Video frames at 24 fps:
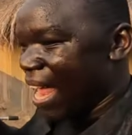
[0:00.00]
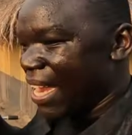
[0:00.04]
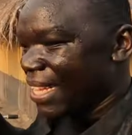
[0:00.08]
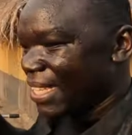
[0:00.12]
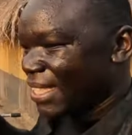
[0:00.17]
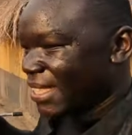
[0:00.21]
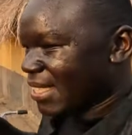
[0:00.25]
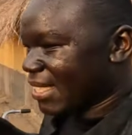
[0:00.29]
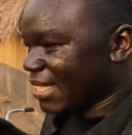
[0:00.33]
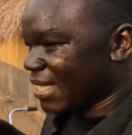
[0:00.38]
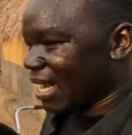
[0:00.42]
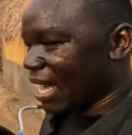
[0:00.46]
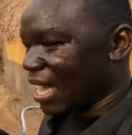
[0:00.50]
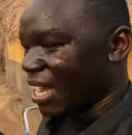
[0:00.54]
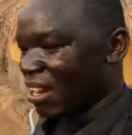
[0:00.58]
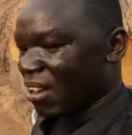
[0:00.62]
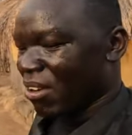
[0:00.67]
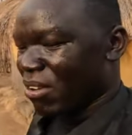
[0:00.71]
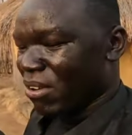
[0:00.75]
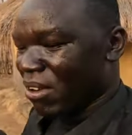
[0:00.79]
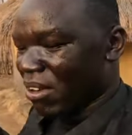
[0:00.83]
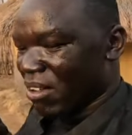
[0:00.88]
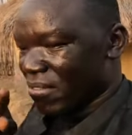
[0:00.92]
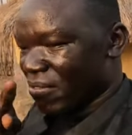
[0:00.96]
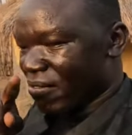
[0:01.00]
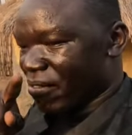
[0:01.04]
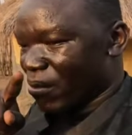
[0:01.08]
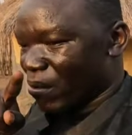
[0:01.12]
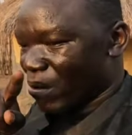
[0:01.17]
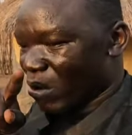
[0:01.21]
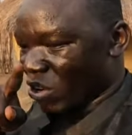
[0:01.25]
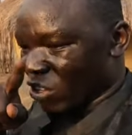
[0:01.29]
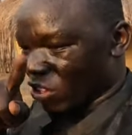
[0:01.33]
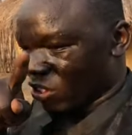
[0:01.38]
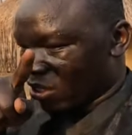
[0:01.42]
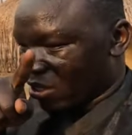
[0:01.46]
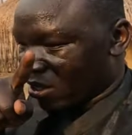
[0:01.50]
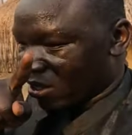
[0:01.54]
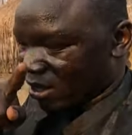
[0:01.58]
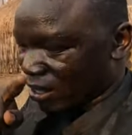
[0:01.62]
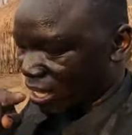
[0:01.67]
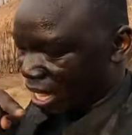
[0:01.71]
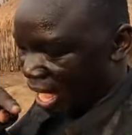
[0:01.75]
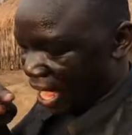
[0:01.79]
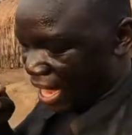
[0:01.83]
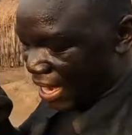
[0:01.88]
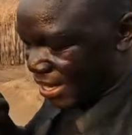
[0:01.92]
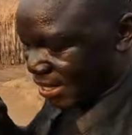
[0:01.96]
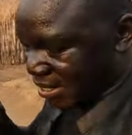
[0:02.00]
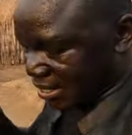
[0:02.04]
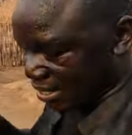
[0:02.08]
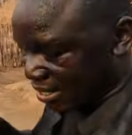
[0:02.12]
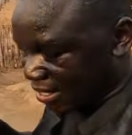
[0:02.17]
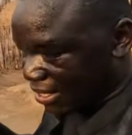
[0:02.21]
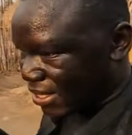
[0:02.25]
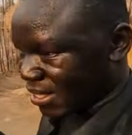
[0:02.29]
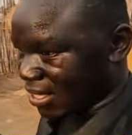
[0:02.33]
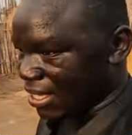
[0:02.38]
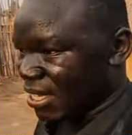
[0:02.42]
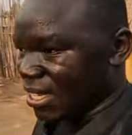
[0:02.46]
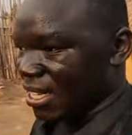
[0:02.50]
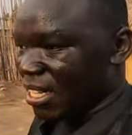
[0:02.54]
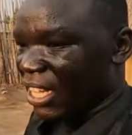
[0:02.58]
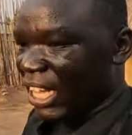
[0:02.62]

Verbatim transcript: Alice. I don't know if you watch Alice,